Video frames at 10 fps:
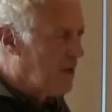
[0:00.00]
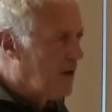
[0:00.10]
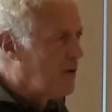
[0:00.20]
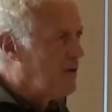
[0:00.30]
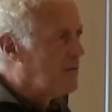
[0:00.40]

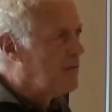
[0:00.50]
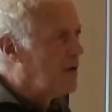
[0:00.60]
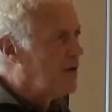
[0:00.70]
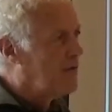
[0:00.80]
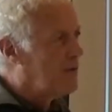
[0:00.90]
power of
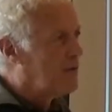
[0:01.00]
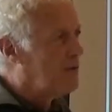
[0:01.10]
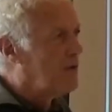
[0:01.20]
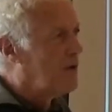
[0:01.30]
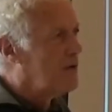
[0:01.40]
love and
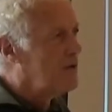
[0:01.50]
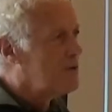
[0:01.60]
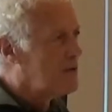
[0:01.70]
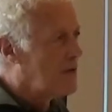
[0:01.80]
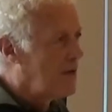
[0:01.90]
through
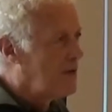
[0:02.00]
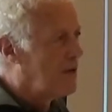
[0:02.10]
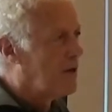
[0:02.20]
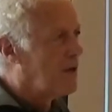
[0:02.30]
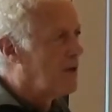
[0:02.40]

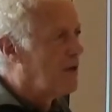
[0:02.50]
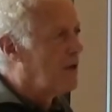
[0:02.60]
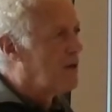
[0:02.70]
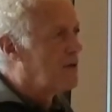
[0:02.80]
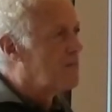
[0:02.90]
understanding
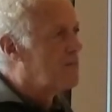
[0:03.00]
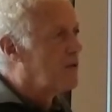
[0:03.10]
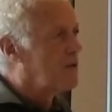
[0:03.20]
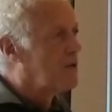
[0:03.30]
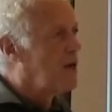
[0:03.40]
that
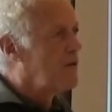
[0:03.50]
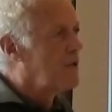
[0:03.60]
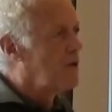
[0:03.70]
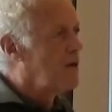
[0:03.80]
both love and